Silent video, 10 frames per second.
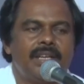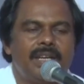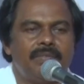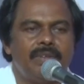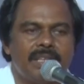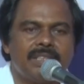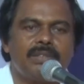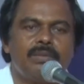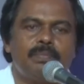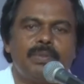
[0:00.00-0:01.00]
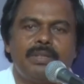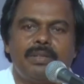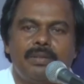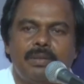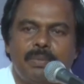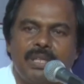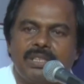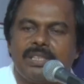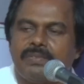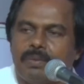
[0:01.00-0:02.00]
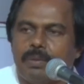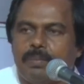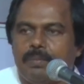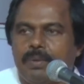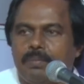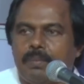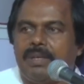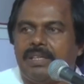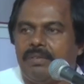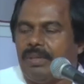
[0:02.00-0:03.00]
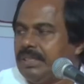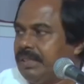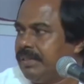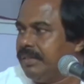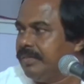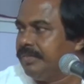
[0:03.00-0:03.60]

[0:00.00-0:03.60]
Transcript: and we receive petitions from the people, public grievances.